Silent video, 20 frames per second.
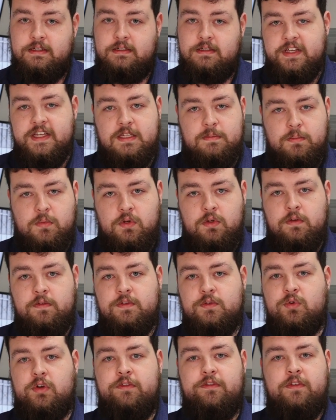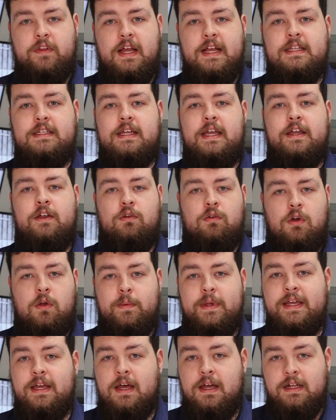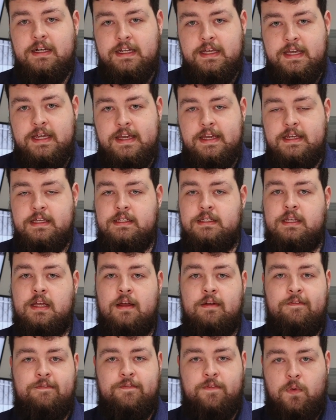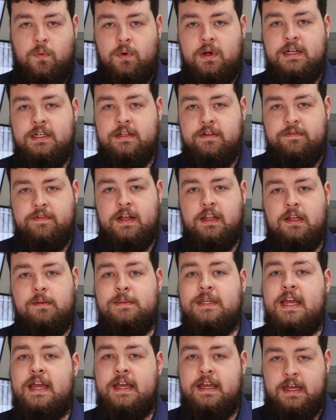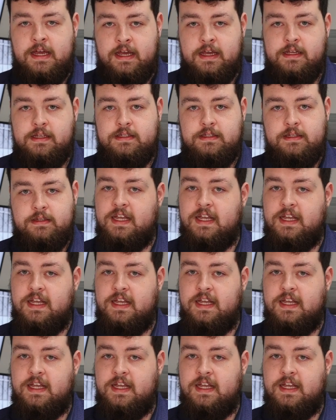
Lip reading: These moves reflect a growing unease of foreign developed AIs,